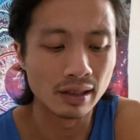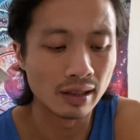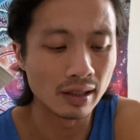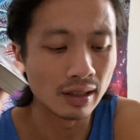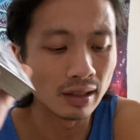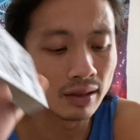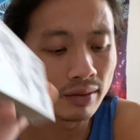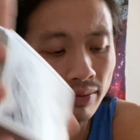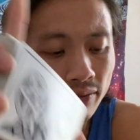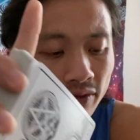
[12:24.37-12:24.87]

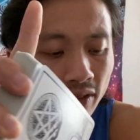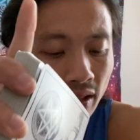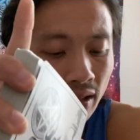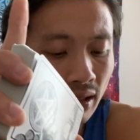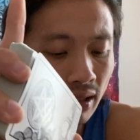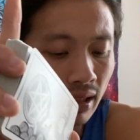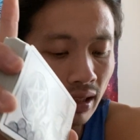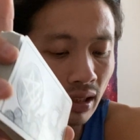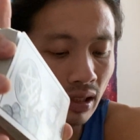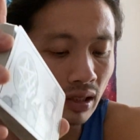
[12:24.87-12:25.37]
I'm
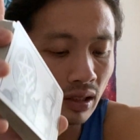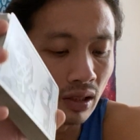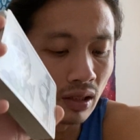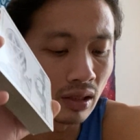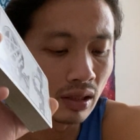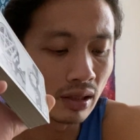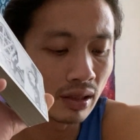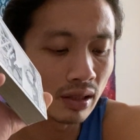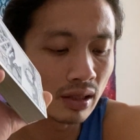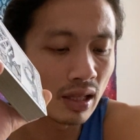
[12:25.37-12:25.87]
feeling
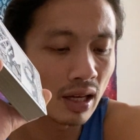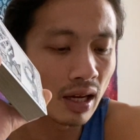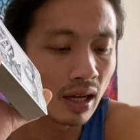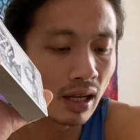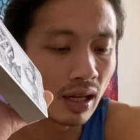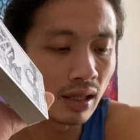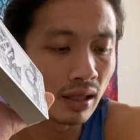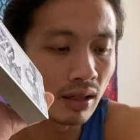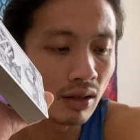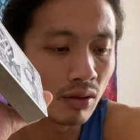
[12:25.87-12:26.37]

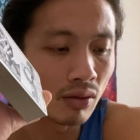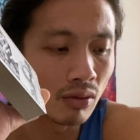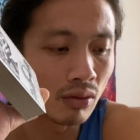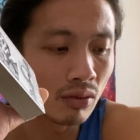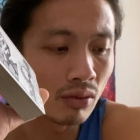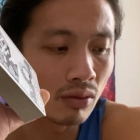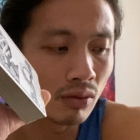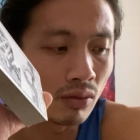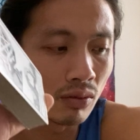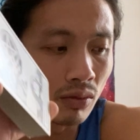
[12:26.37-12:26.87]
that
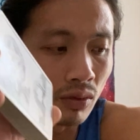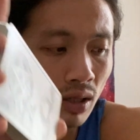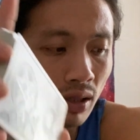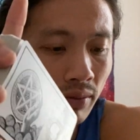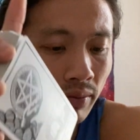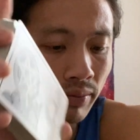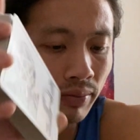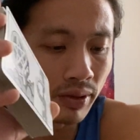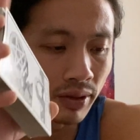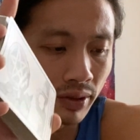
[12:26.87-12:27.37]

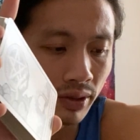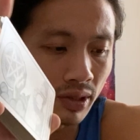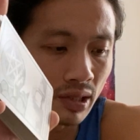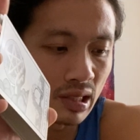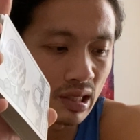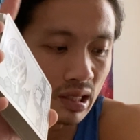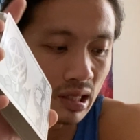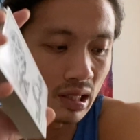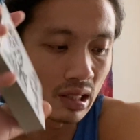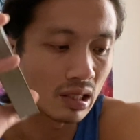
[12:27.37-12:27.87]
one
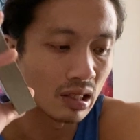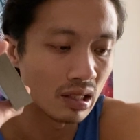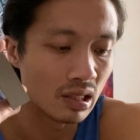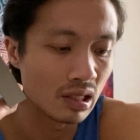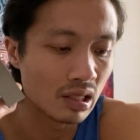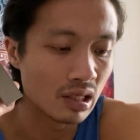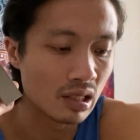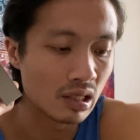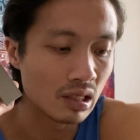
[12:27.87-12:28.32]
person